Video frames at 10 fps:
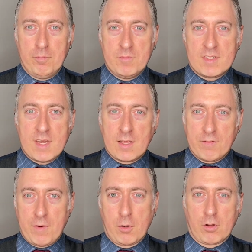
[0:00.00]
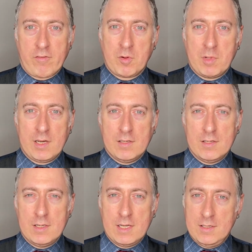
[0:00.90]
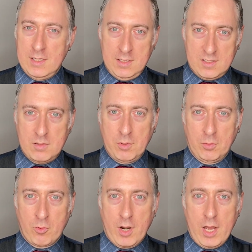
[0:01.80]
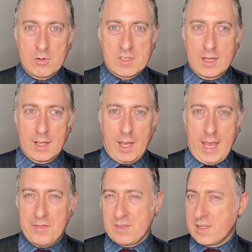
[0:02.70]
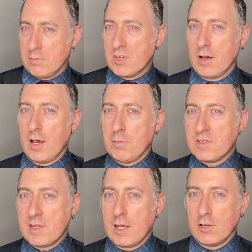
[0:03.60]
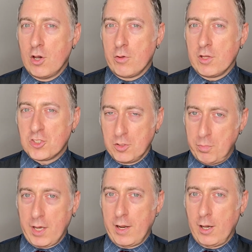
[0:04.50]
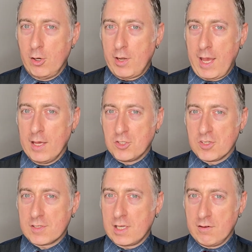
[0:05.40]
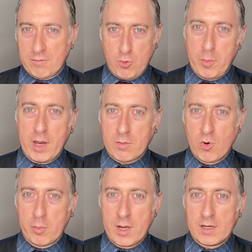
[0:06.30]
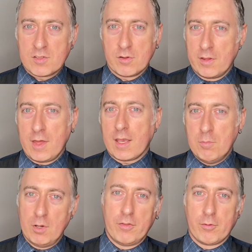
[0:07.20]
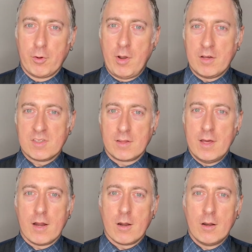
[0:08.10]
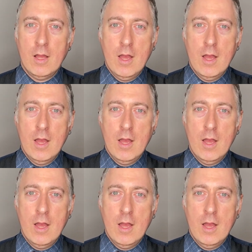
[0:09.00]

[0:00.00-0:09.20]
saying the federal government needs to build more housing, at the same time saying no, they should butt out and just give Quebec more money so that they can build their own housing there.